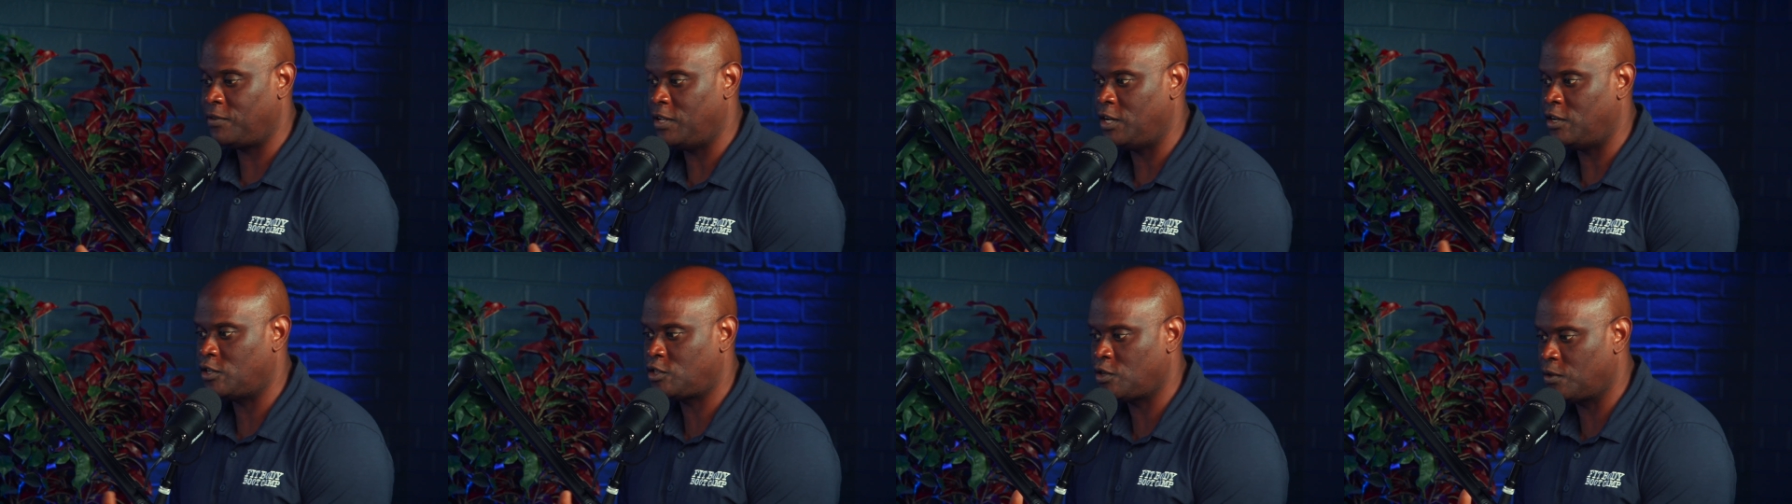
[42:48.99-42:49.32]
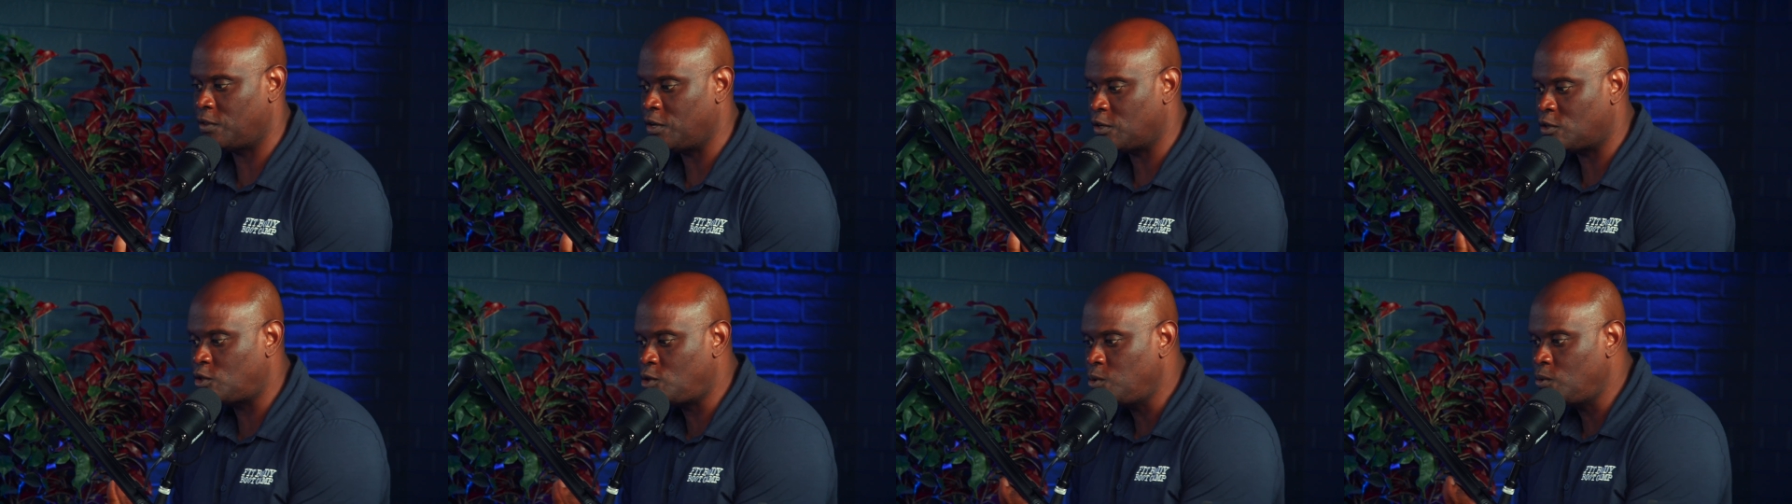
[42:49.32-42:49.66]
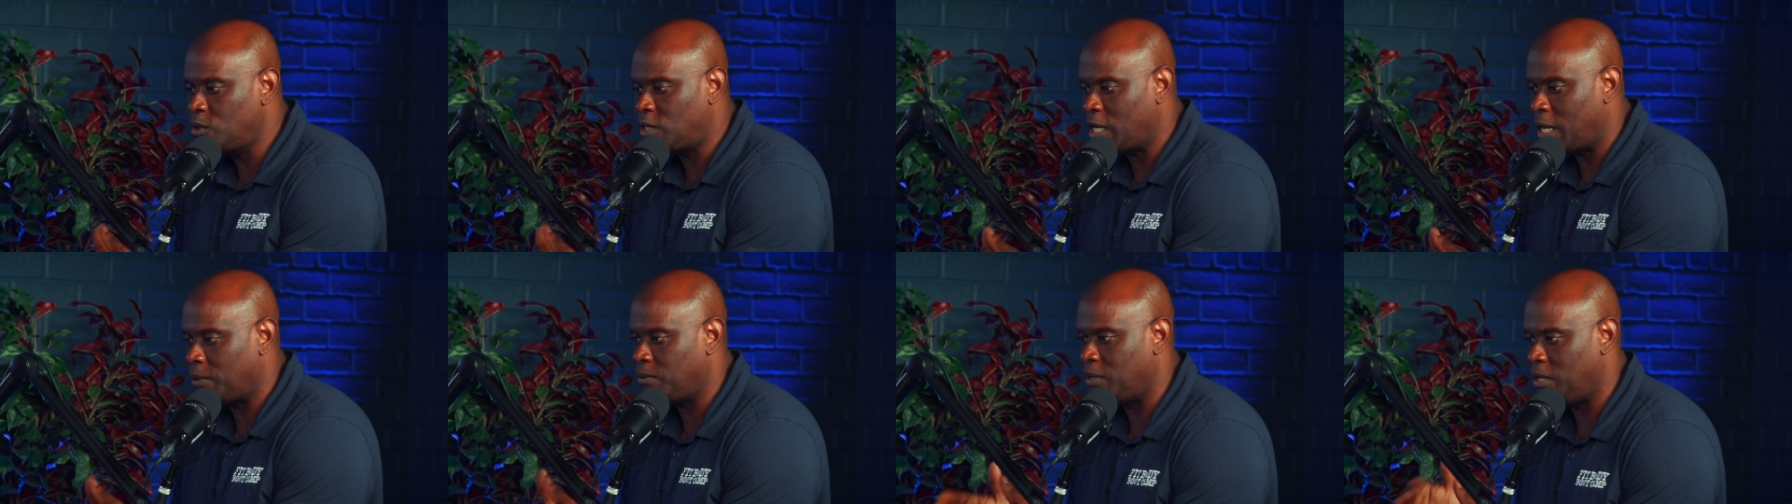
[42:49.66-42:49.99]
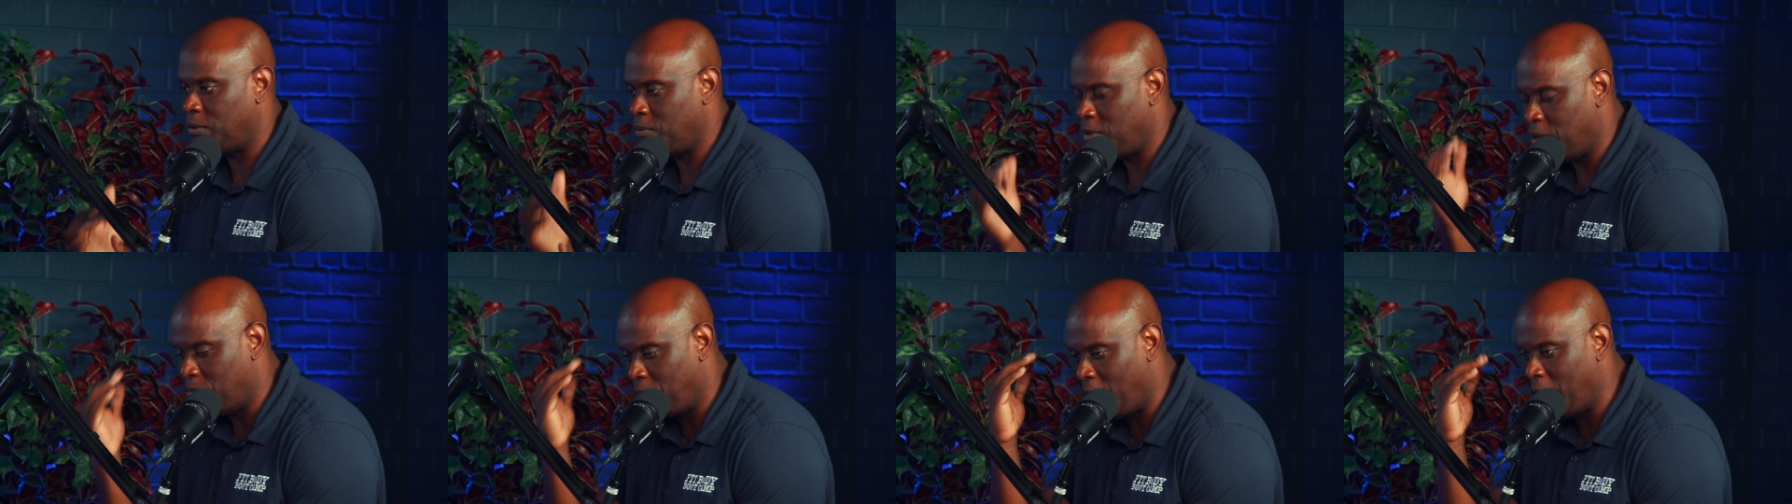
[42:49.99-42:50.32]
You know, so there are two types
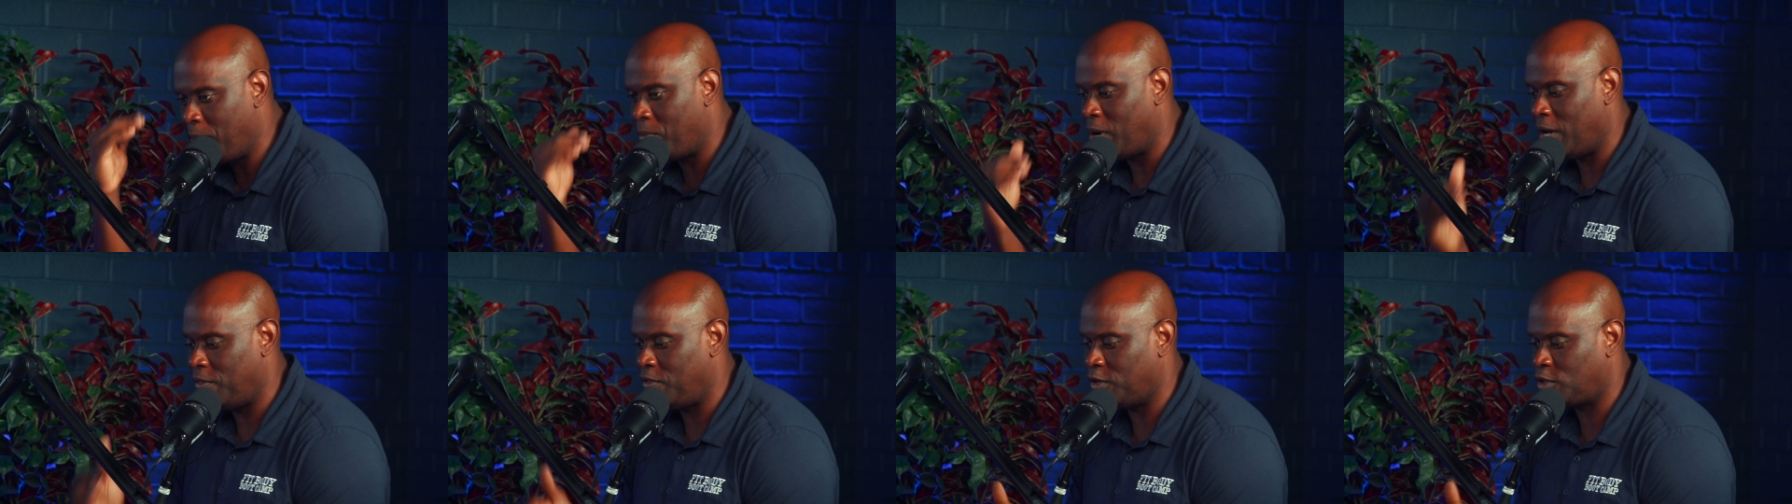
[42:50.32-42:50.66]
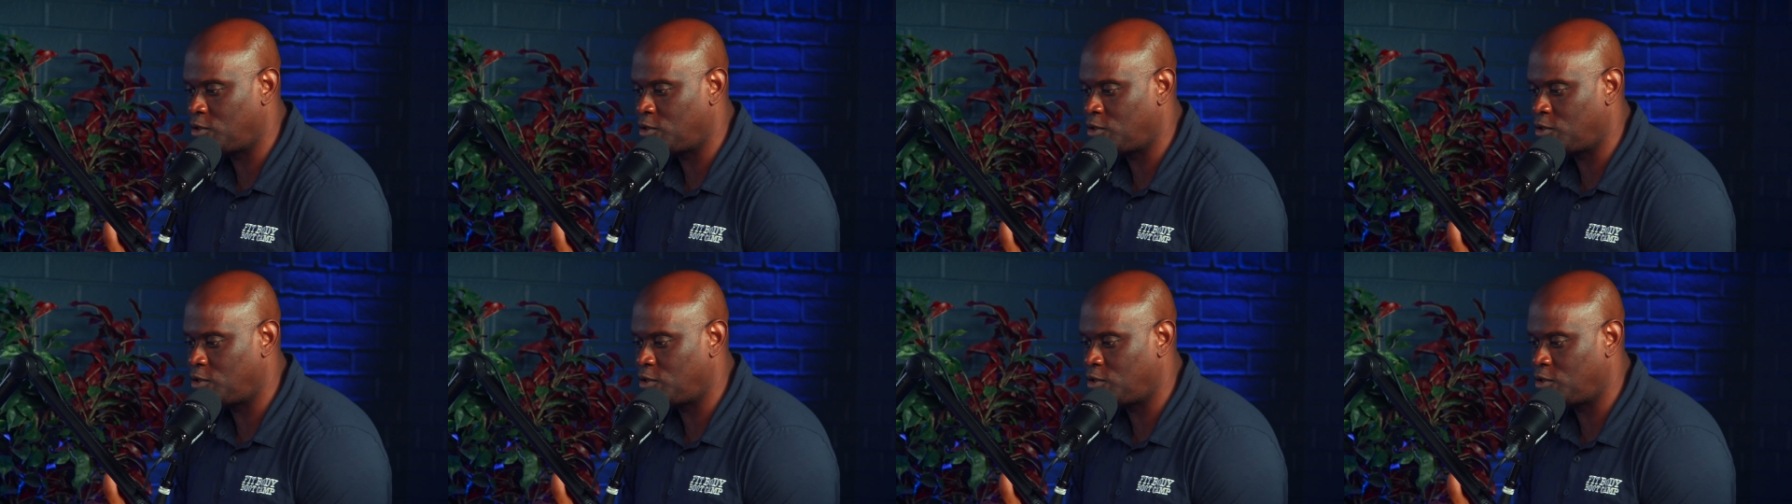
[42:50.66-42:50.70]
in, in my mind,